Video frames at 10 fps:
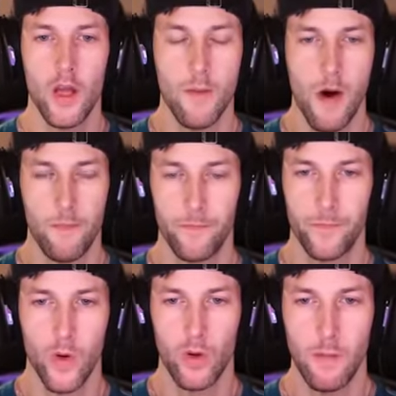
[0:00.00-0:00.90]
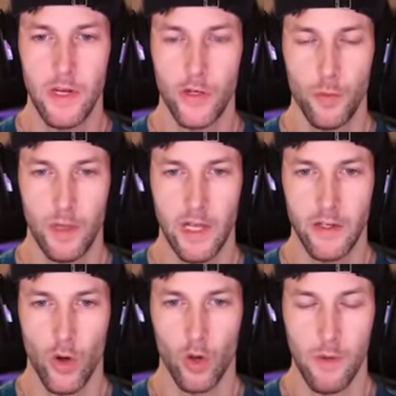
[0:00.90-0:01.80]
Come on. Don't give me a
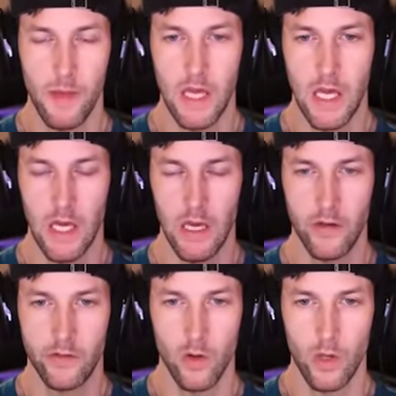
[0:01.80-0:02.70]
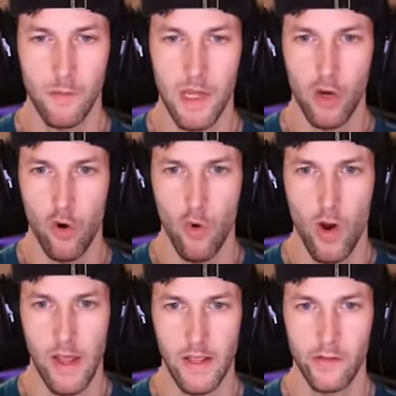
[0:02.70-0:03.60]
duplicate. Don't give me keys. Don't give me
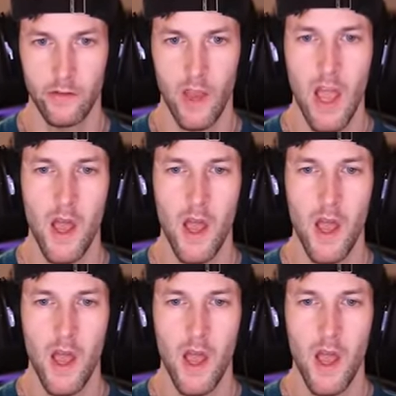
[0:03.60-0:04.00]
coins.